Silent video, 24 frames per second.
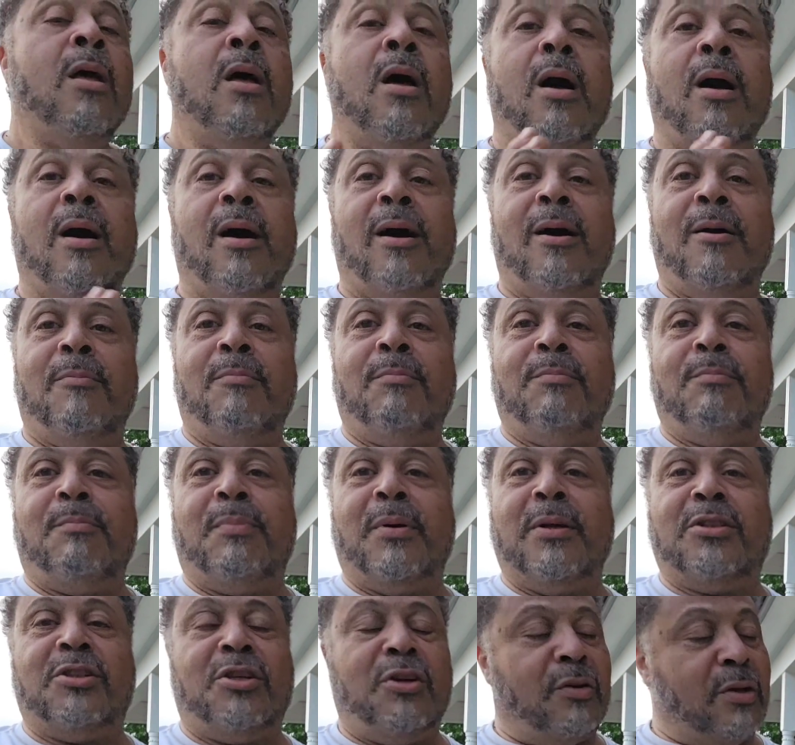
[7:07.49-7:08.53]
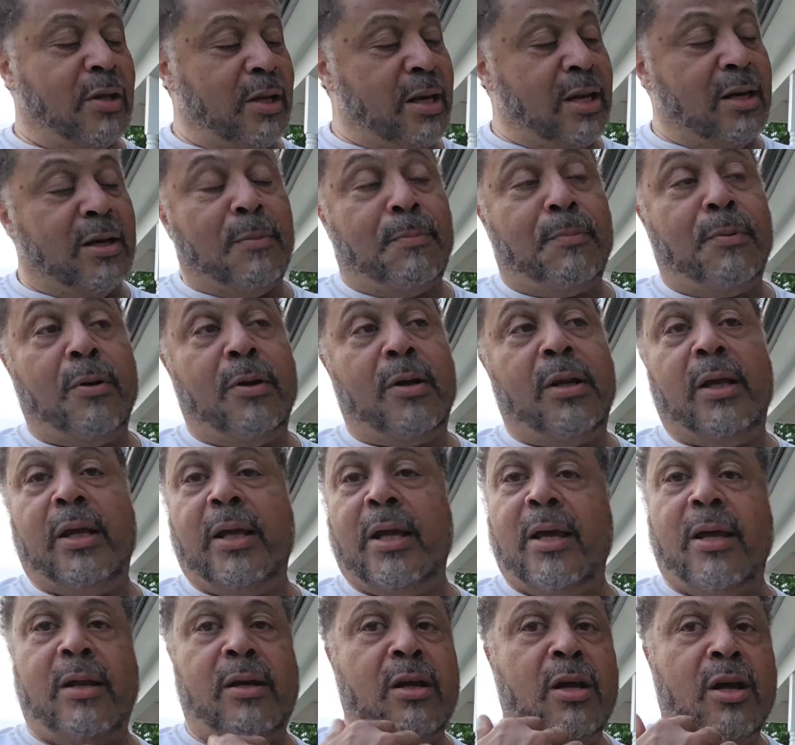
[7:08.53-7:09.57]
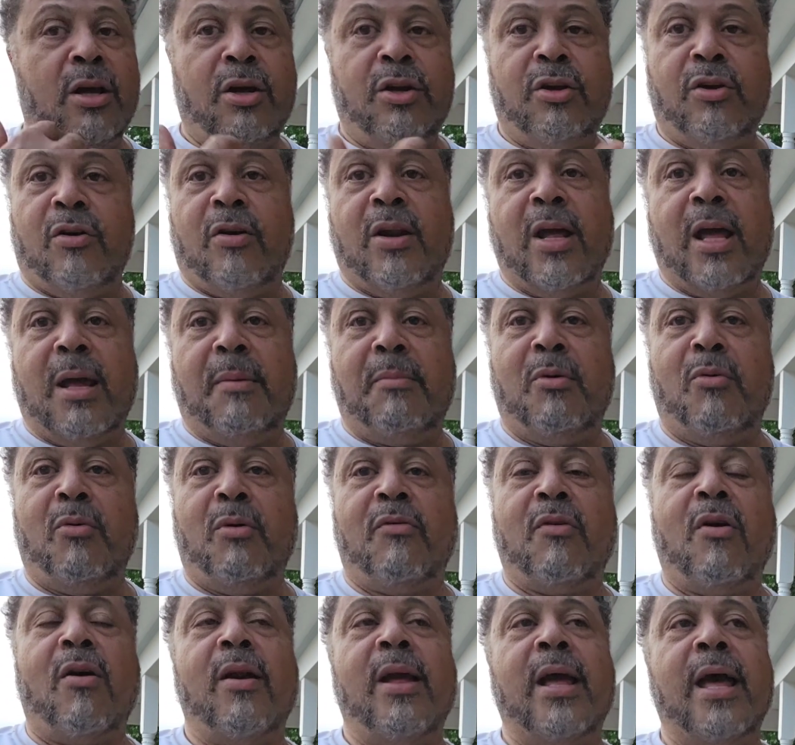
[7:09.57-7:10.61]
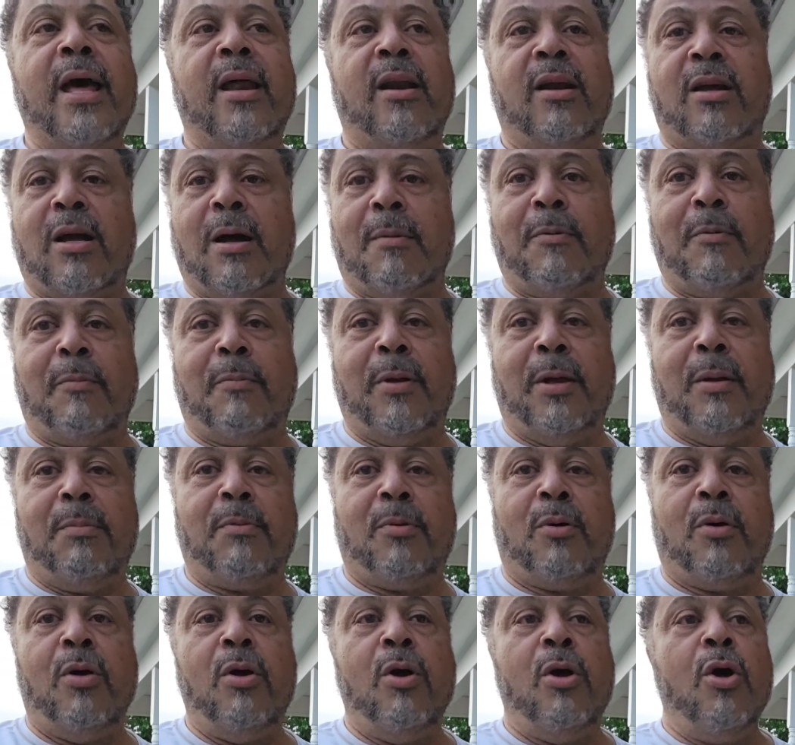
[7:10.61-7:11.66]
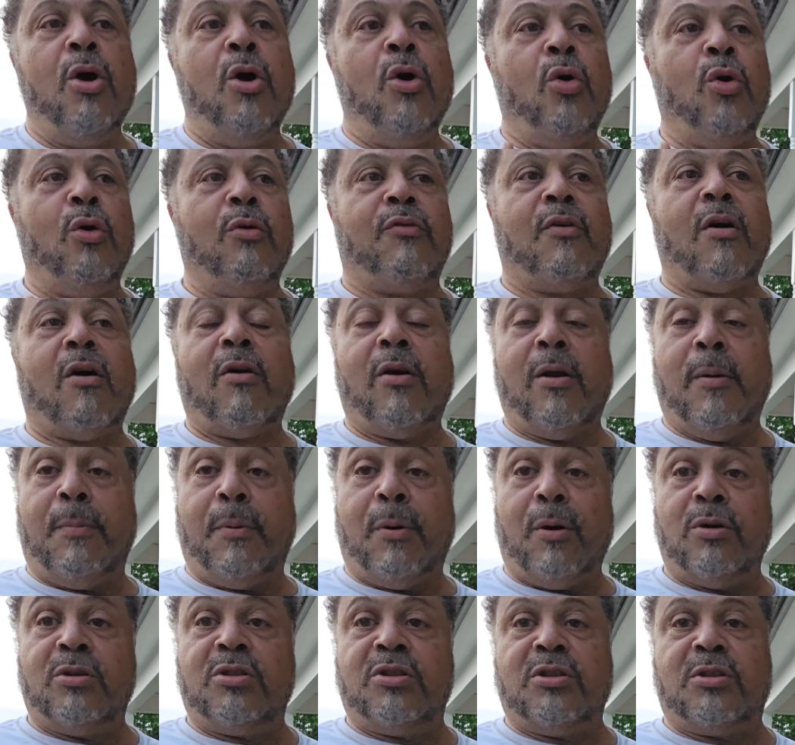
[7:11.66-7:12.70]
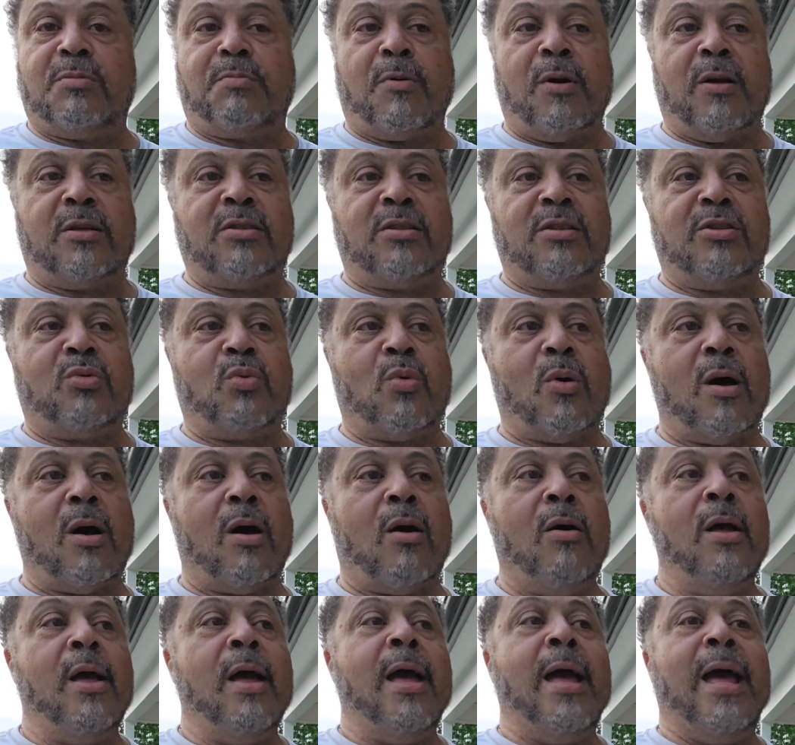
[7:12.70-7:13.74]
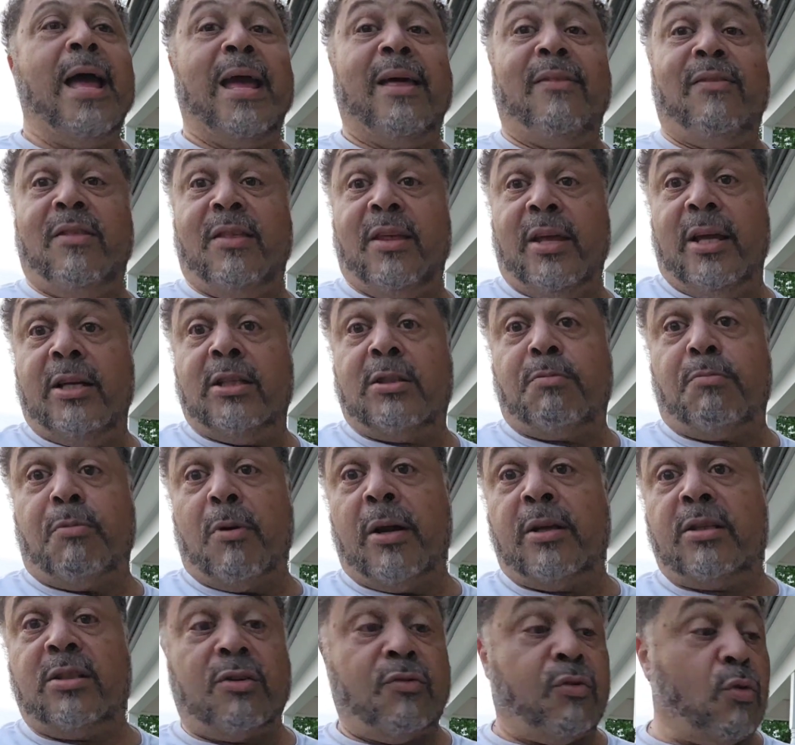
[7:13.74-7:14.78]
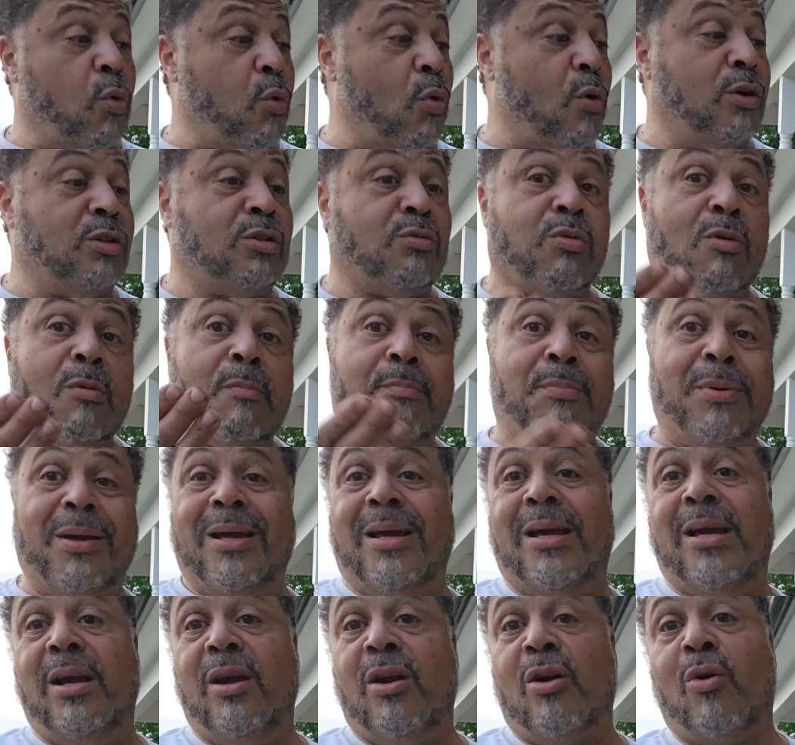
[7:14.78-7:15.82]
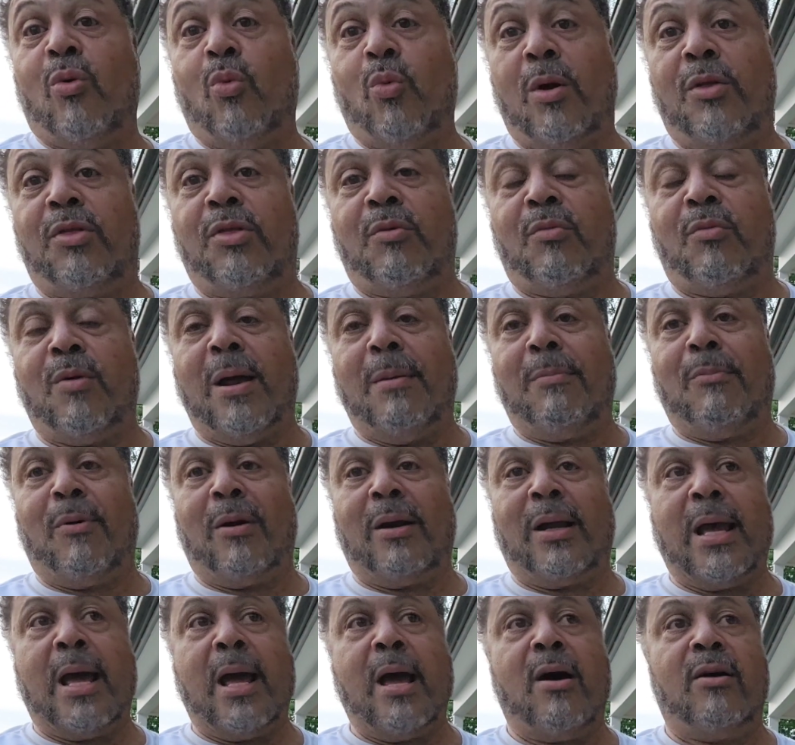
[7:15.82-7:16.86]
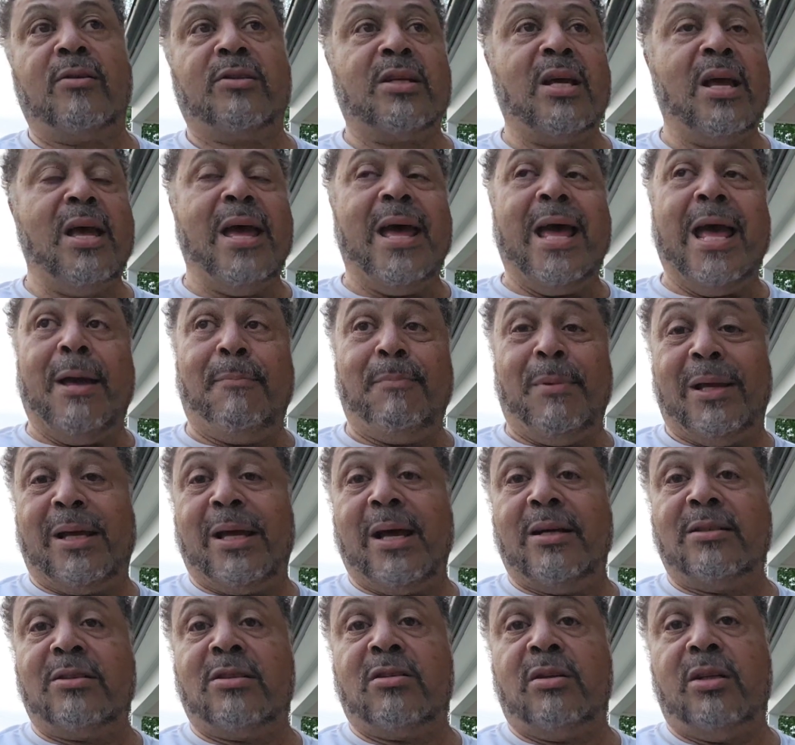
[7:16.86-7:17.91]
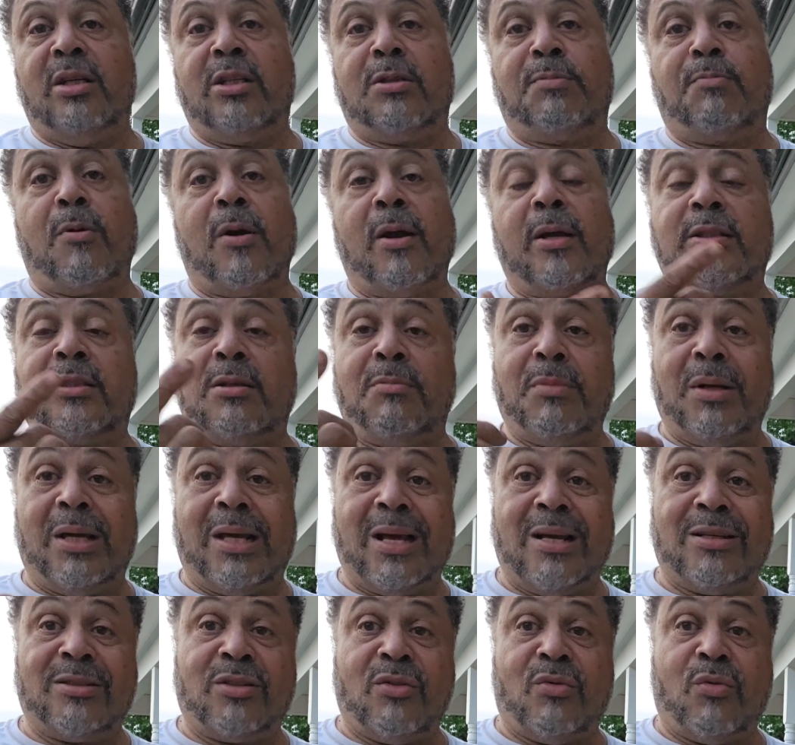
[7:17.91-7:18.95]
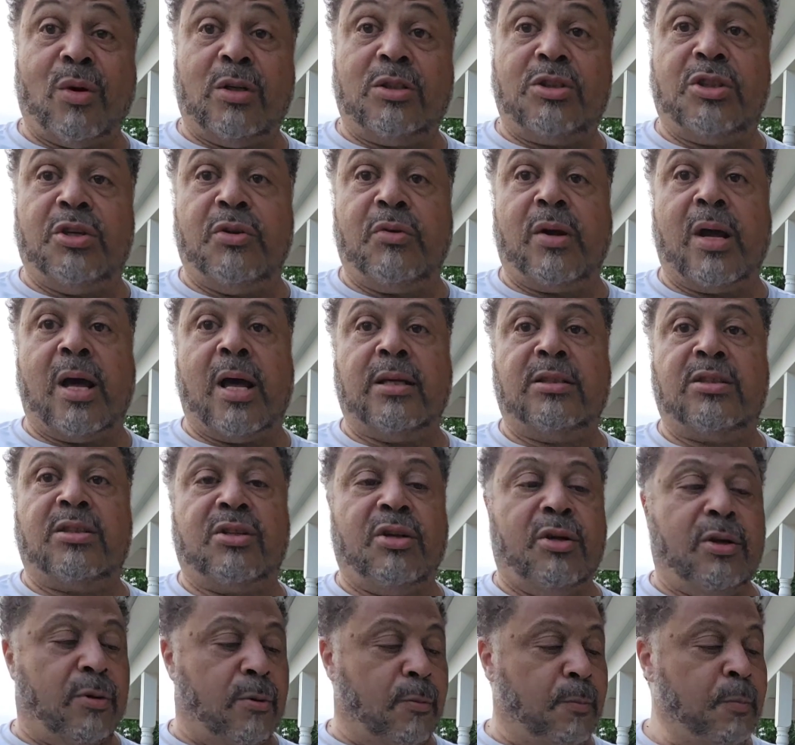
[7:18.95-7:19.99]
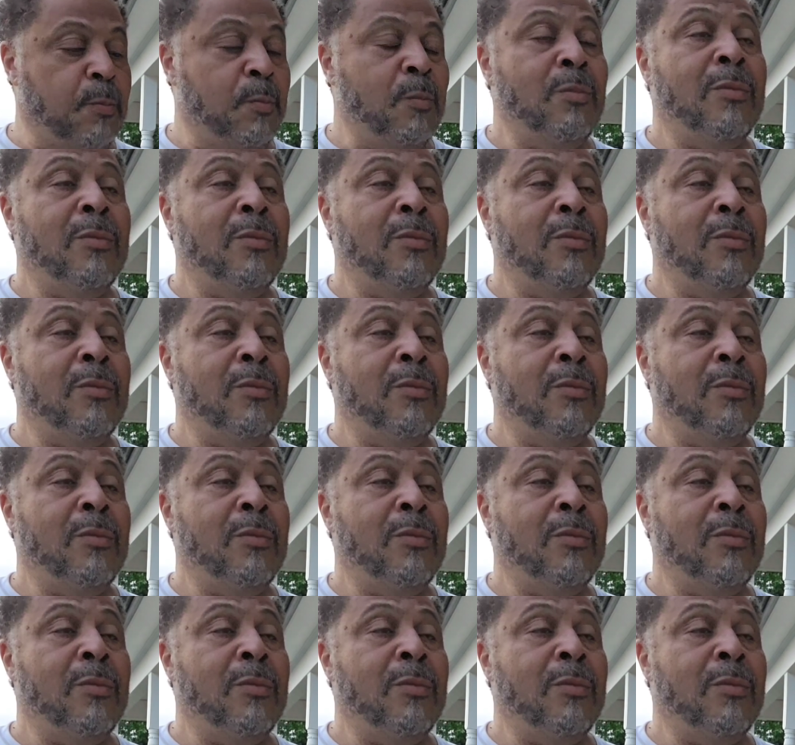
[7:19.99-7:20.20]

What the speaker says: But you can end up putting in your name, and we've already had a couple people who have already purchased bricks as well. And these bricks, of course, will be here with the Red Brick House. And because of these bricks and because of what you guys do,